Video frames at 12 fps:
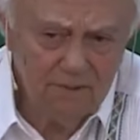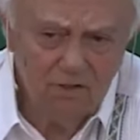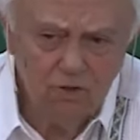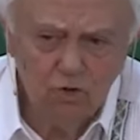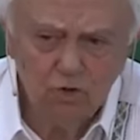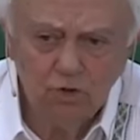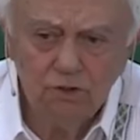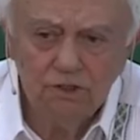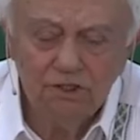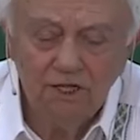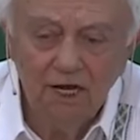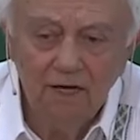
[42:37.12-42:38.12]
you should
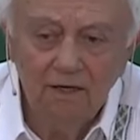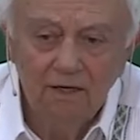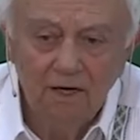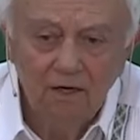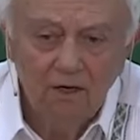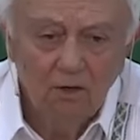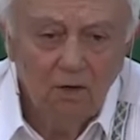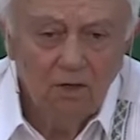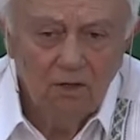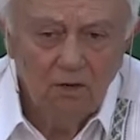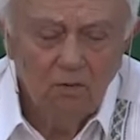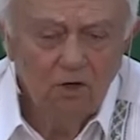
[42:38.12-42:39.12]
stay.
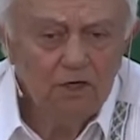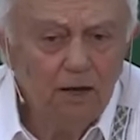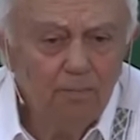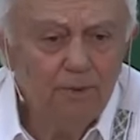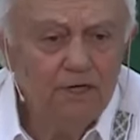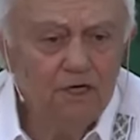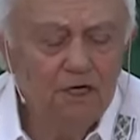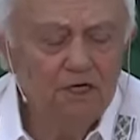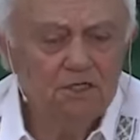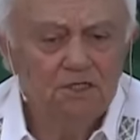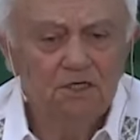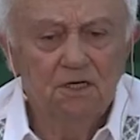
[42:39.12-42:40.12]
What happened is,